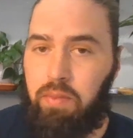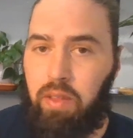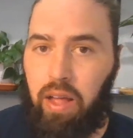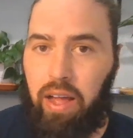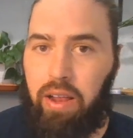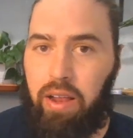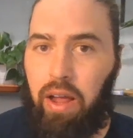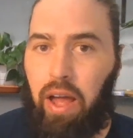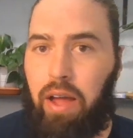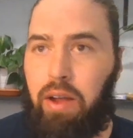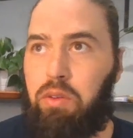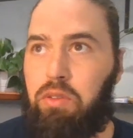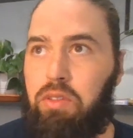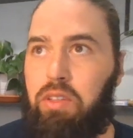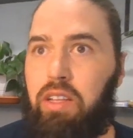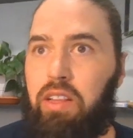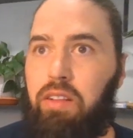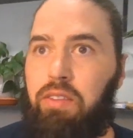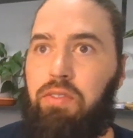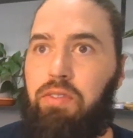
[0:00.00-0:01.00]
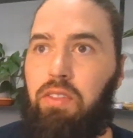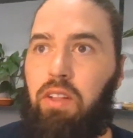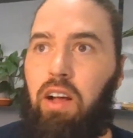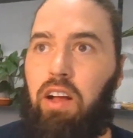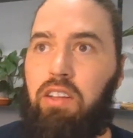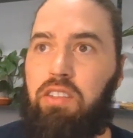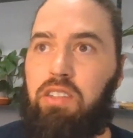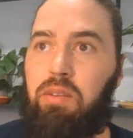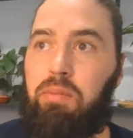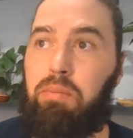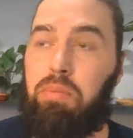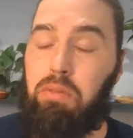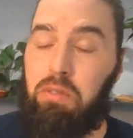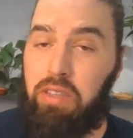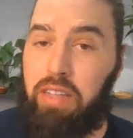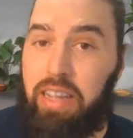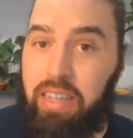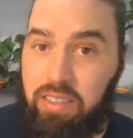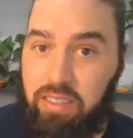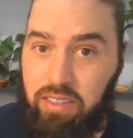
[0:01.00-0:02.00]
I don't think the flaws are
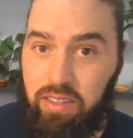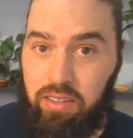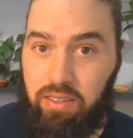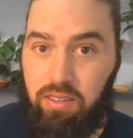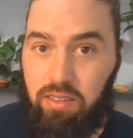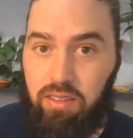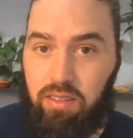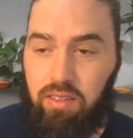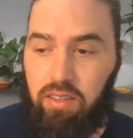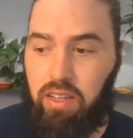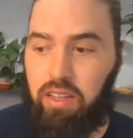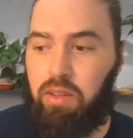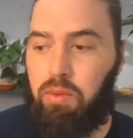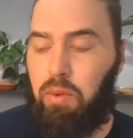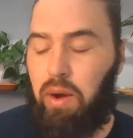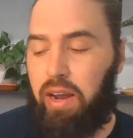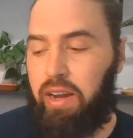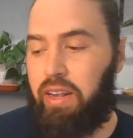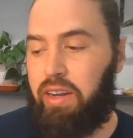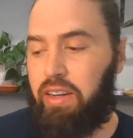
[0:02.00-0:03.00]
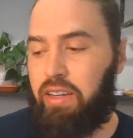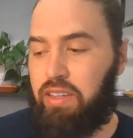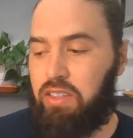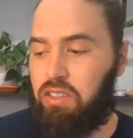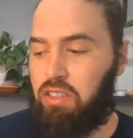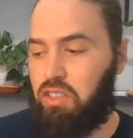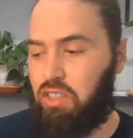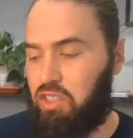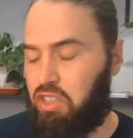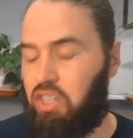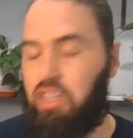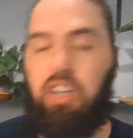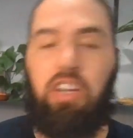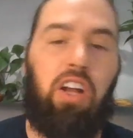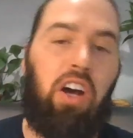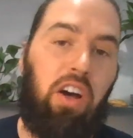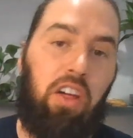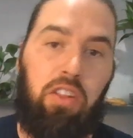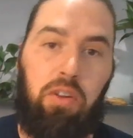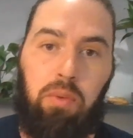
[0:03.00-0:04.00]
blatant, and the writing is good
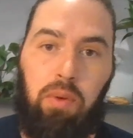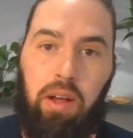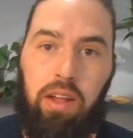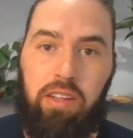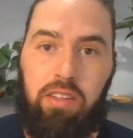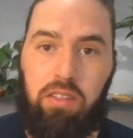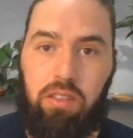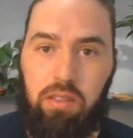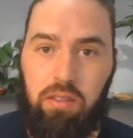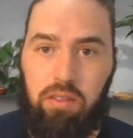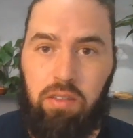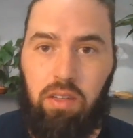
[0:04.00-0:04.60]
otherwise.